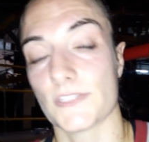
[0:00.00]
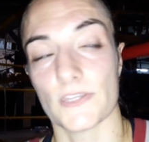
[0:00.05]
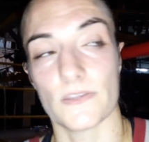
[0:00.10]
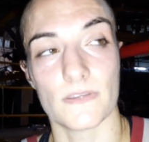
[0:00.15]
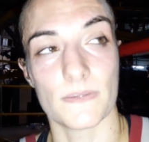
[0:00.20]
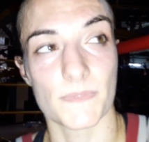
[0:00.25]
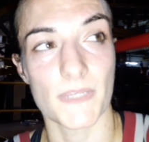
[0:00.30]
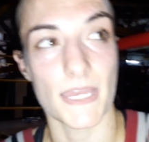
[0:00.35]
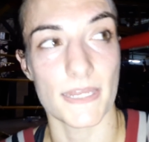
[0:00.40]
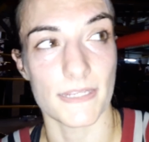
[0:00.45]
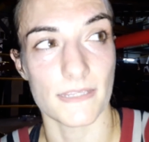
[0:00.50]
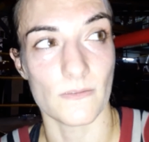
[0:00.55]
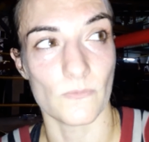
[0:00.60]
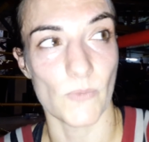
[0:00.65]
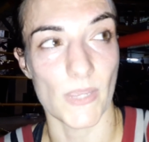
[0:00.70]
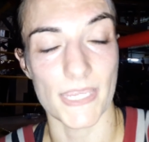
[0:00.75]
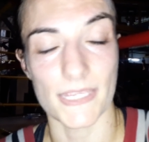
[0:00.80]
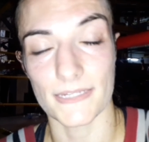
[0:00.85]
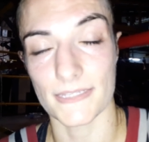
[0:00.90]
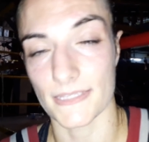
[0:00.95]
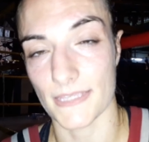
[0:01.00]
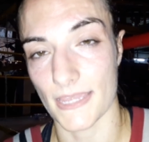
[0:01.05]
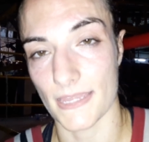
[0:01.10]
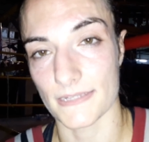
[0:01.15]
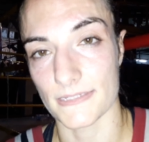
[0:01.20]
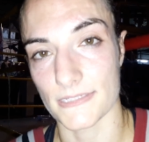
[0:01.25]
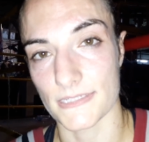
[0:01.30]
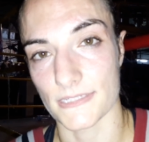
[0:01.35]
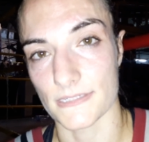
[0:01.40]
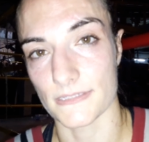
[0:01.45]
So I'm cutting weight
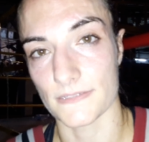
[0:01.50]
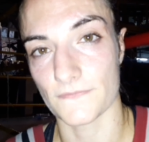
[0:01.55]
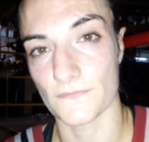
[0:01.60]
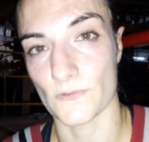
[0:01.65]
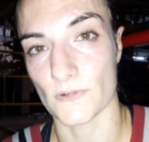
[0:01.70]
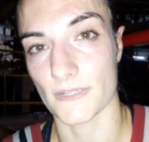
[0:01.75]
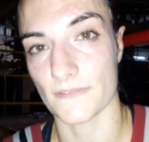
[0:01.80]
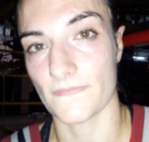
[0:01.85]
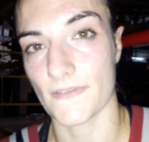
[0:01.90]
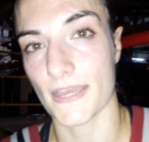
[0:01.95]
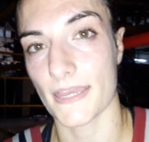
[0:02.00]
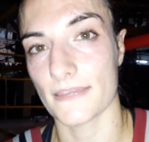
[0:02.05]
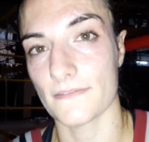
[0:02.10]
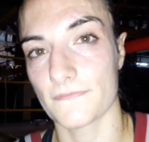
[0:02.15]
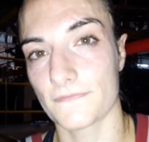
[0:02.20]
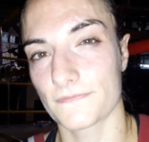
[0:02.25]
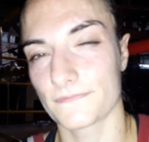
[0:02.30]
again to 45.